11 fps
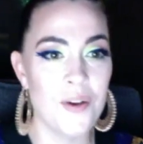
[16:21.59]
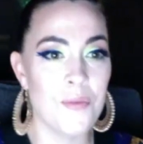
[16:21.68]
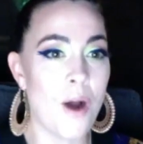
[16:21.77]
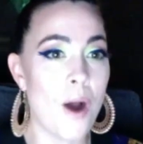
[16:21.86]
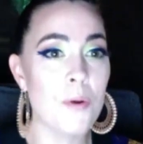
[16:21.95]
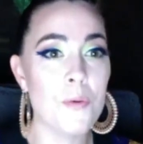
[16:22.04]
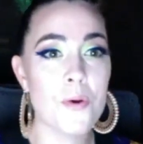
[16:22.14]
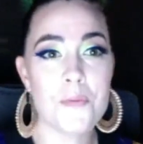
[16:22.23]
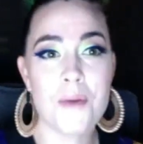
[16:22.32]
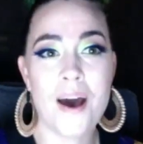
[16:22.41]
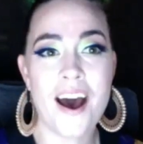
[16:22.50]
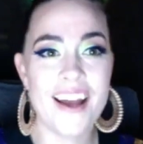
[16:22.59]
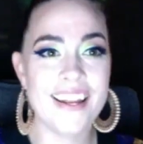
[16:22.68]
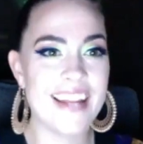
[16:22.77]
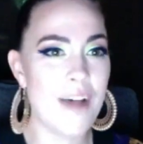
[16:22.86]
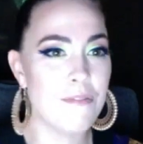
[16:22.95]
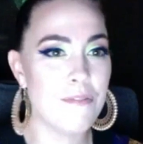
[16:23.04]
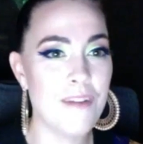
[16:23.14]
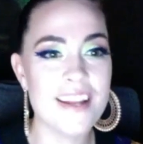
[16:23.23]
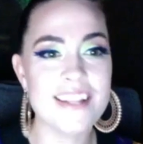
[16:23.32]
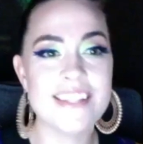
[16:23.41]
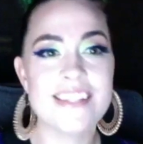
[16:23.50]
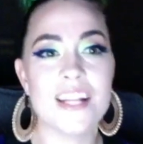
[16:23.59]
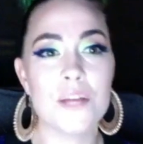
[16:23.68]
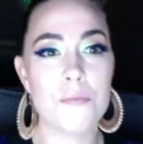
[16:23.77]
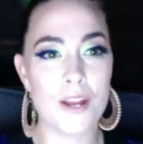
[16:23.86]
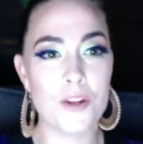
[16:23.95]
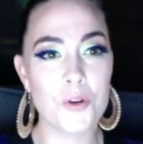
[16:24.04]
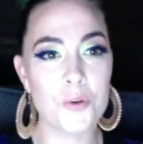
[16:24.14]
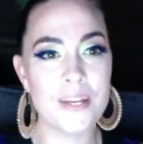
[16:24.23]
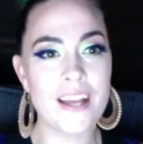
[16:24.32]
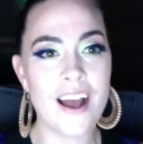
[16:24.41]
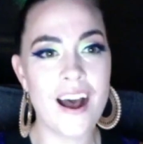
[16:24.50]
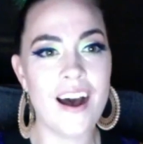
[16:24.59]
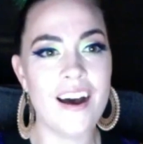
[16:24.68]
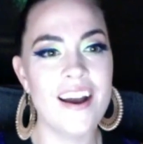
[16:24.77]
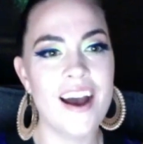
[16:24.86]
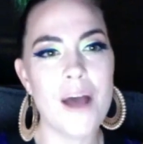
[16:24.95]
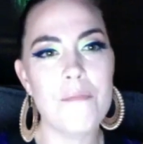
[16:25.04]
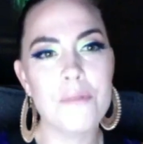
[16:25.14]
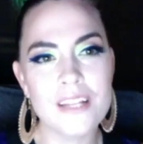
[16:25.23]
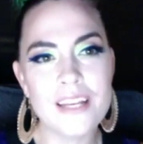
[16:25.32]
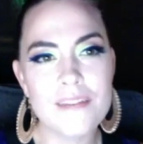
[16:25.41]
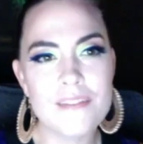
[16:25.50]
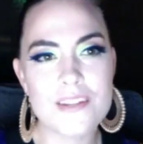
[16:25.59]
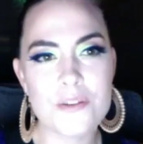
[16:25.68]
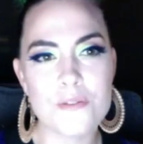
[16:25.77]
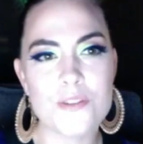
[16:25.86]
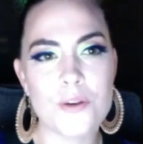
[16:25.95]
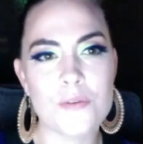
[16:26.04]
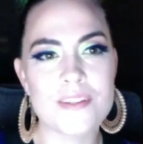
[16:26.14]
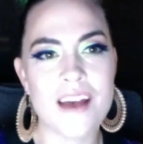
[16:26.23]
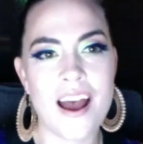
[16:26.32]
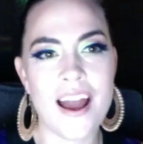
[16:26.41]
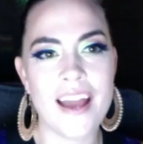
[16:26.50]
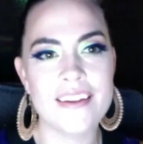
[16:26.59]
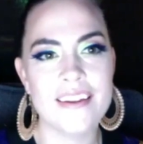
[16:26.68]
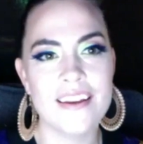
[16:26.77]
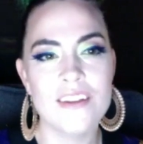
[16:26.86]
while we want to party and have fun and celebrate who we are, I believe there's also a side,